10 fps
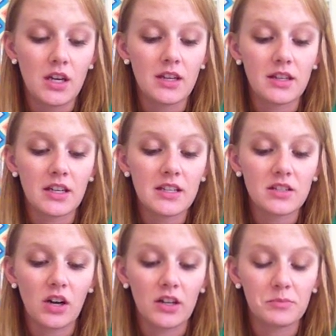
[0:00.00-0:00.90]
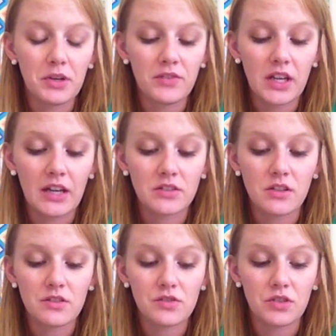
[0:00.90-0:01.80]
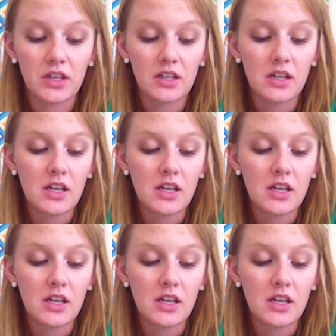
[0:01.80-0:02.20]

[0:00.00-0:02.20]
And then he's gone, pivoting out into the street.